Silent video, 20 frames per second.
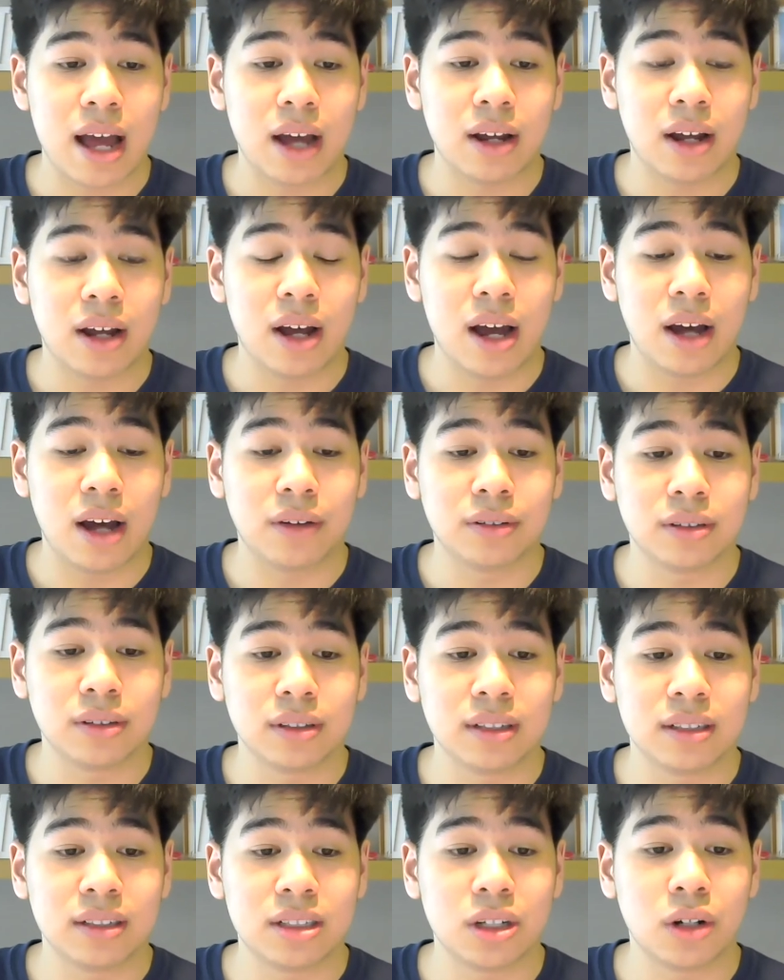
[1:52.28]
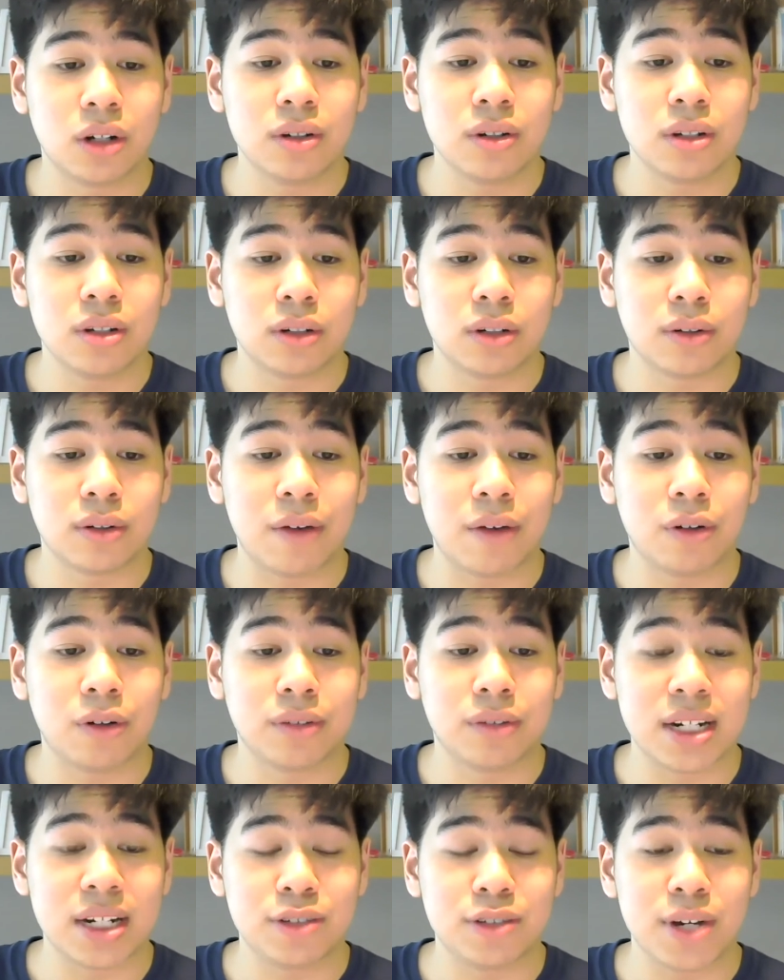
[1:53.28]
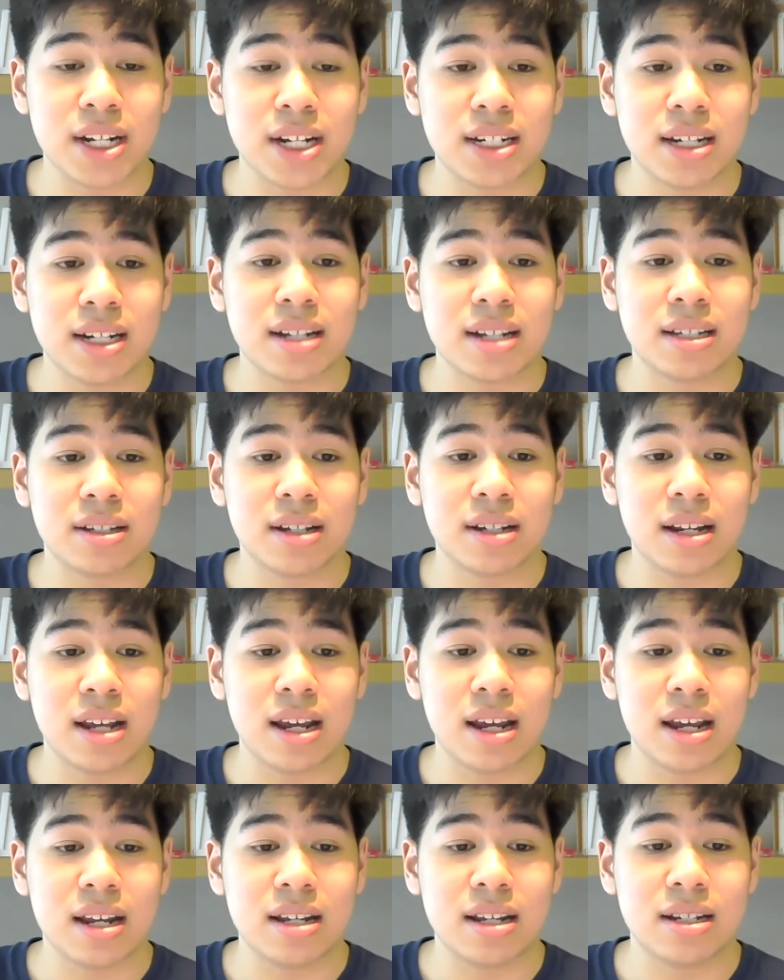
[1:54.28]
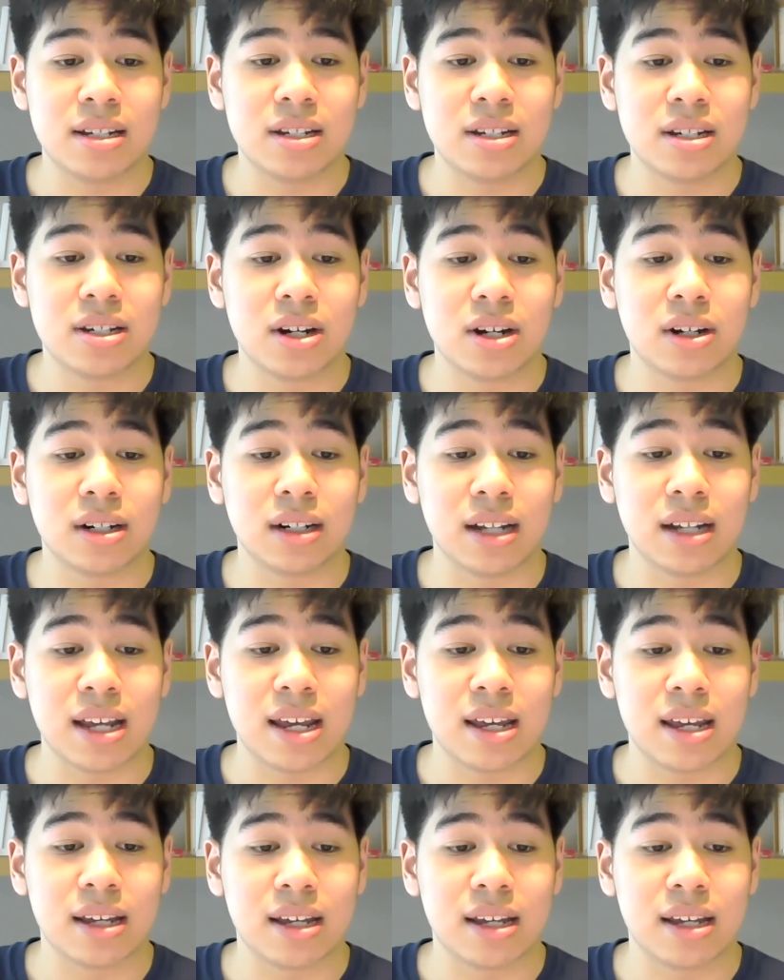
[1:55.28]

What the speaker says: I will show you the travel restrictions in shortly.